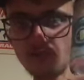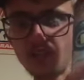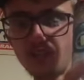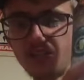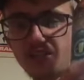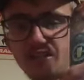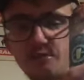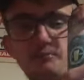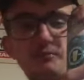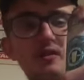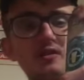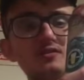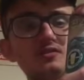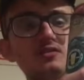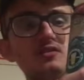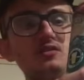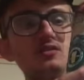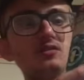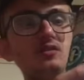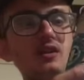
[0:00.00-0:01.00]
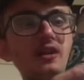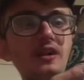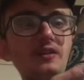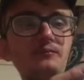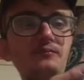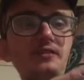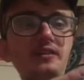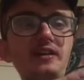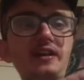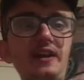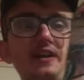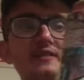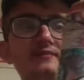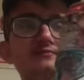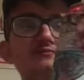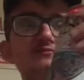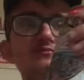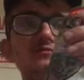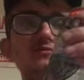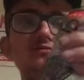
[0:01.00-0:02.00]
The Ponto IPA,
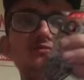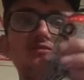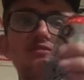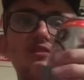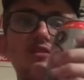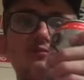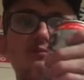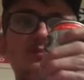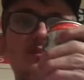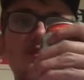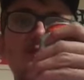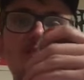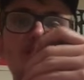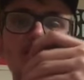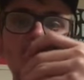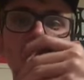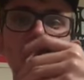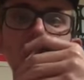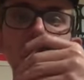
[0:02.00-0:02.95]
your good beer.